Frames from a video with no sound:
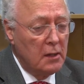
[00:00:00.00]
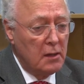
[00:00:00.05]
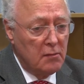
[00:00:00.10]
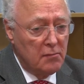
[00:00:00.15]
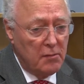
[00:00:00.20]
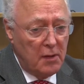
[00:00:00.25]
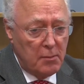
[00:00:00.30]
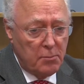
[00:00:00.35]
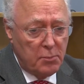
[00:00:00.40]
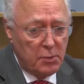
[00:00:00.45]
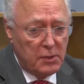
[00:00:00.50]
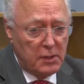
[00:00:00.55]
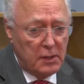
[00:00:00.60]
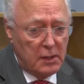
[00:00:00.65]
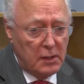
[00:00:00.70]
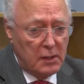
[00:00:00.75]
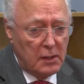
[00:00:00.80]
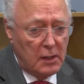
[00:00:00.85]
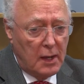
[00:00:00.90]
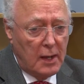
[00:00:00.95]

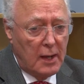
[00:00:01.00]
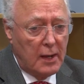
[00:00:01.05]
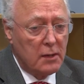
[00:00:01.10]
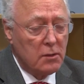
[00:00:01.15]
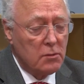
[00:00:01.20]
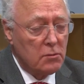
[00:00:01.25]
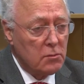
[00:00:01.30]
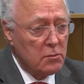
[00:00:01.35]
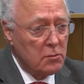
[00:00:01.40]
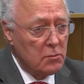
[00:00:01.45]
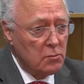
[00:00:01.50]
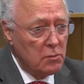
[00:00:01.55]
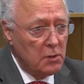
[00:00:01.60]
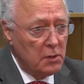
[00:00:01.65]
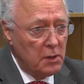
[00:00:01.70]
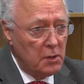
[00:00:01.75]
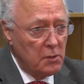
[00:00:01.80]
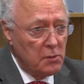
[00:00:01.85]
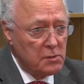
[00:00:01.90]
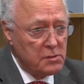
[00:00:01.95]
evabradine and
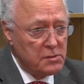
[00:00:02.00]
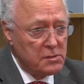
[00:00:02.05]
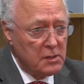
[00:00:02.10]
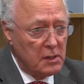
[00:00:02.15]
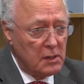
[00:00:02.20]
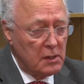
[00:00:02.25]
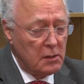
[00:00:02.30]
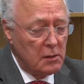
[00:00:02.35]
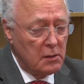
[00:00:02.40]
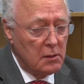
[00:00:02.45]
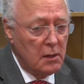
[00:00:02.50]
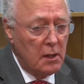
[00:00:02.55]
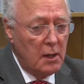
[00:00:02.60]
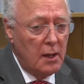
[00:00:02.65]
ranolazine,